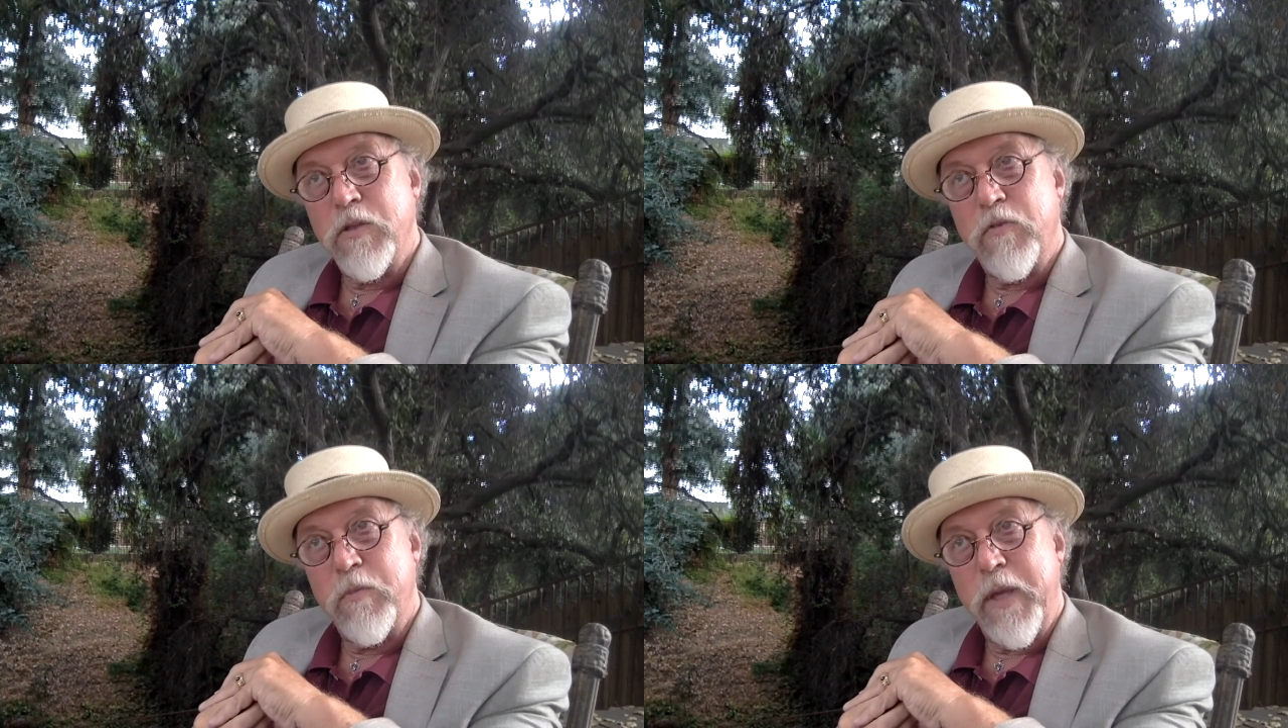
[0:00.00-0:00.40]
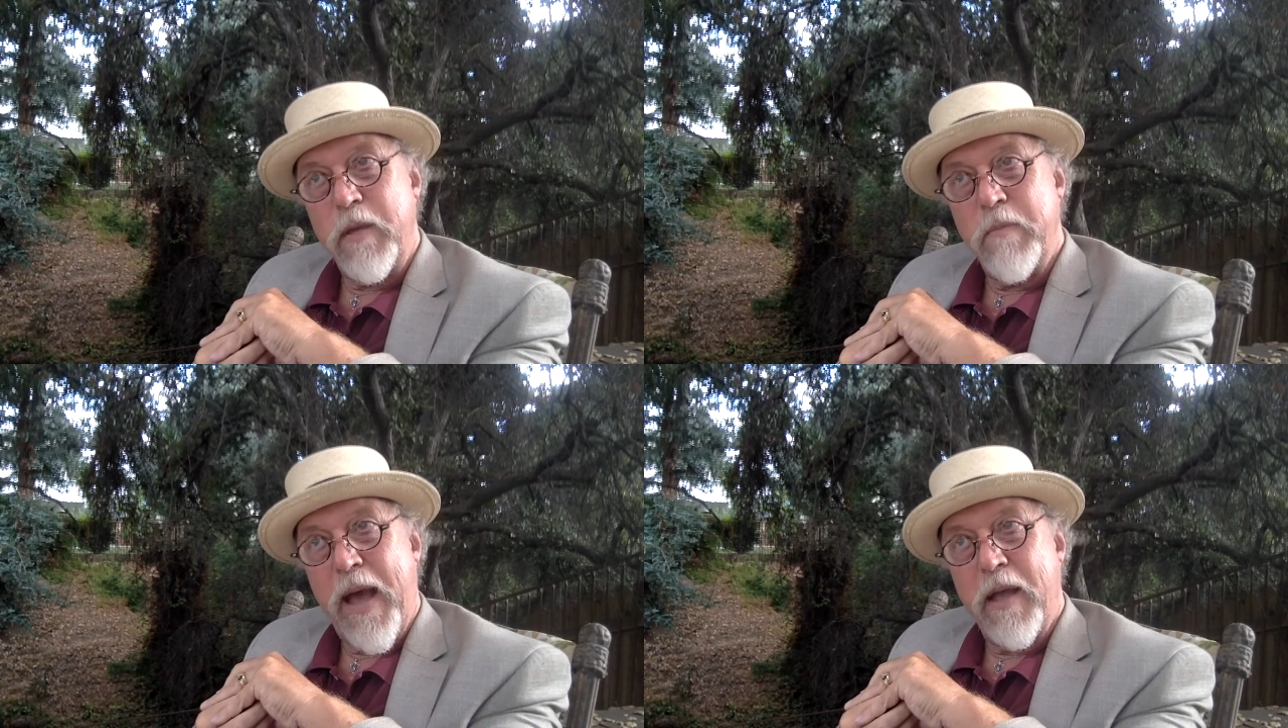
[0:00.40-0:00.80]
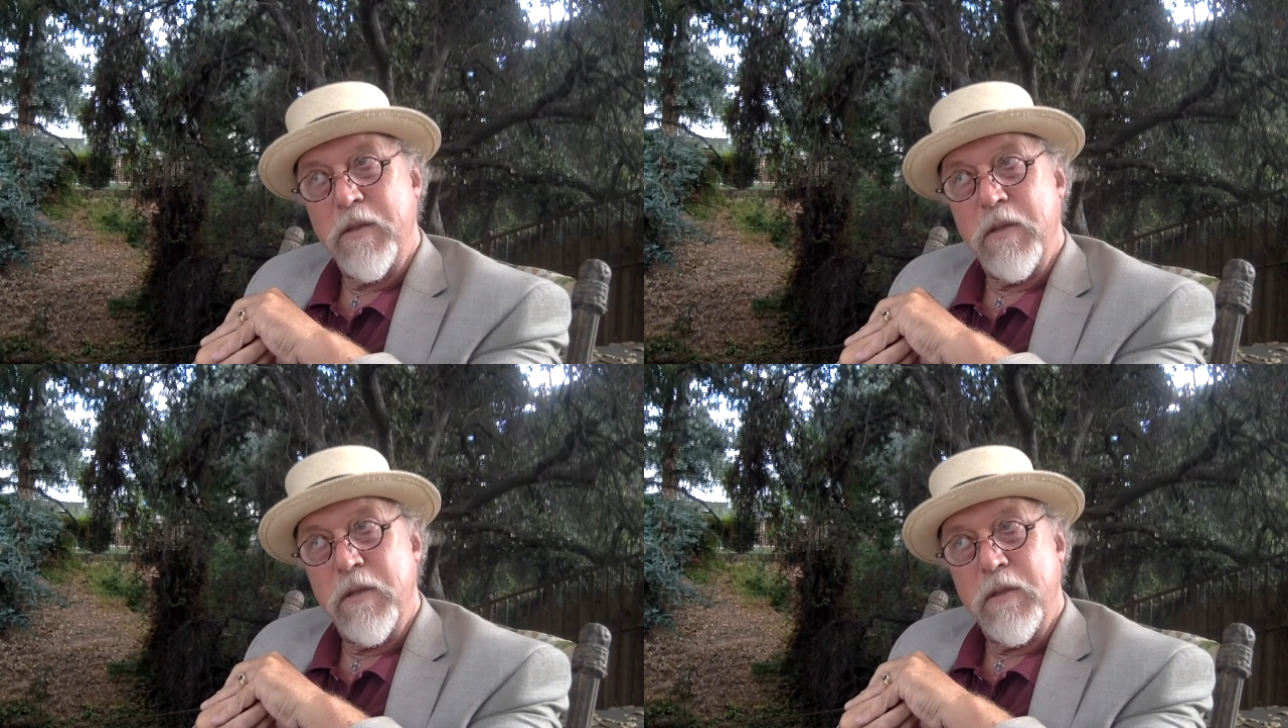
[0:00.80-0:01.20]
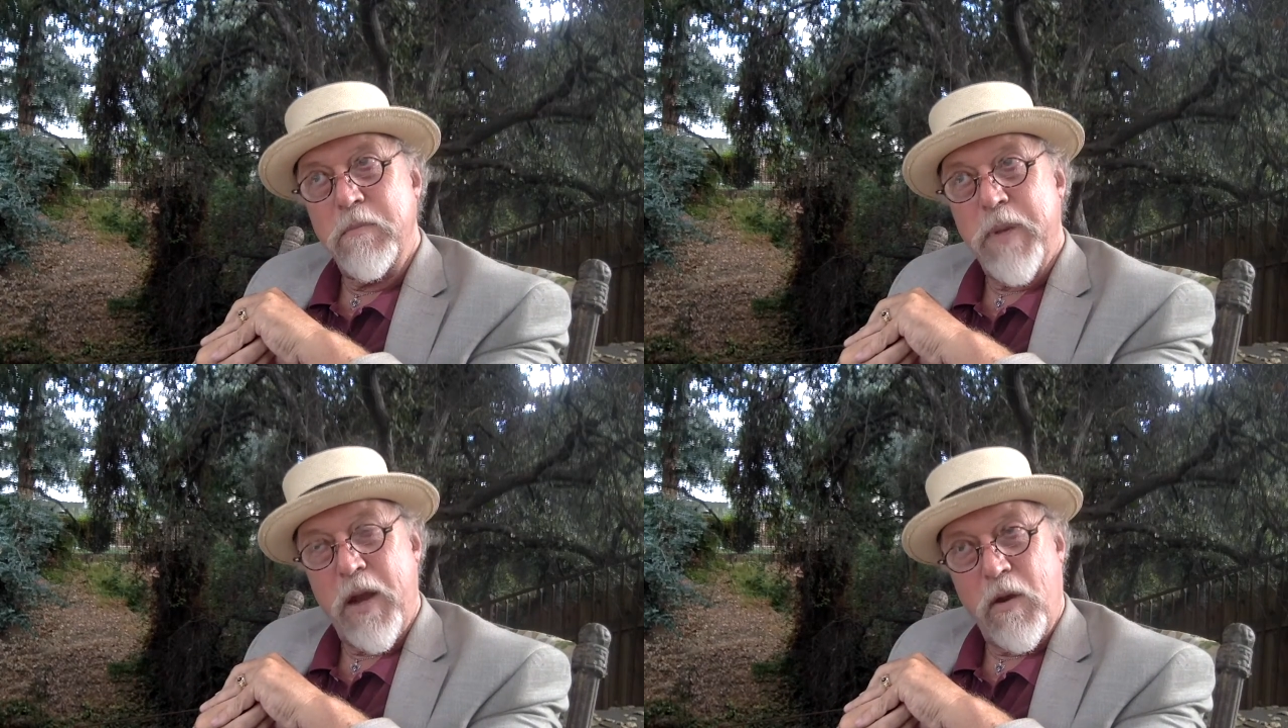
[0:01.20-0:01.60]
for being bad
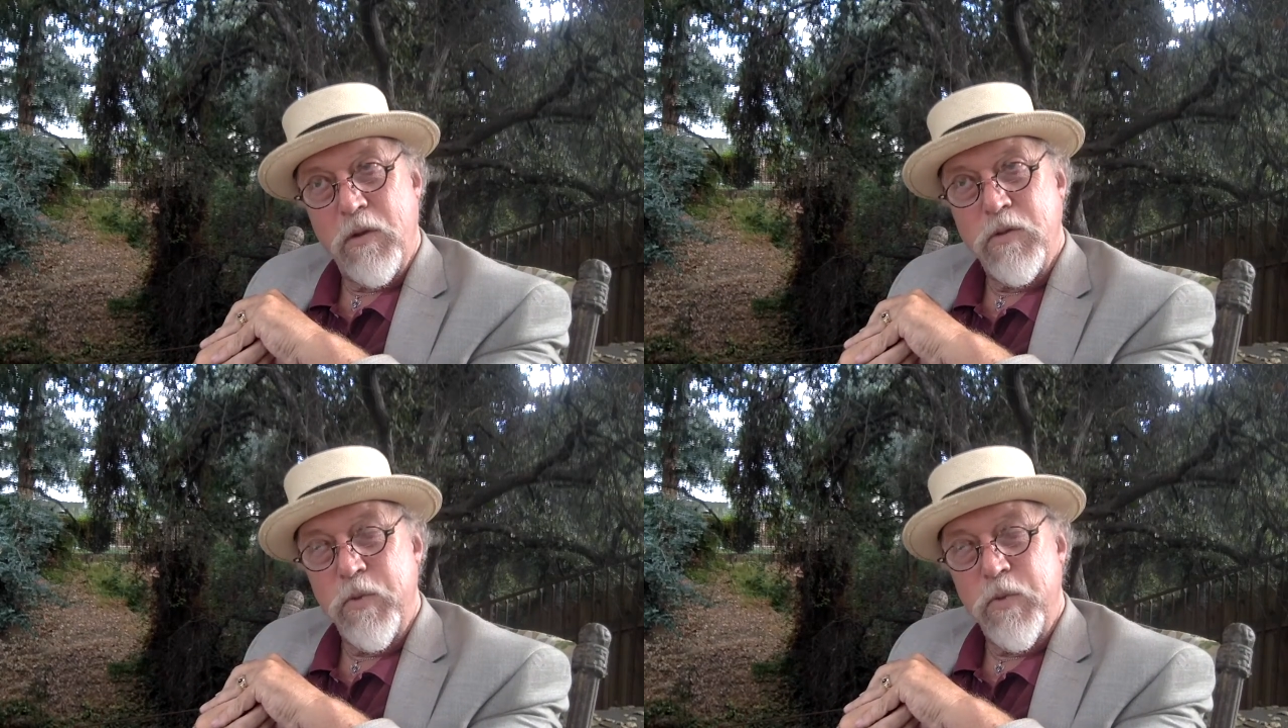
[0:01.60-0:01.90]
parents.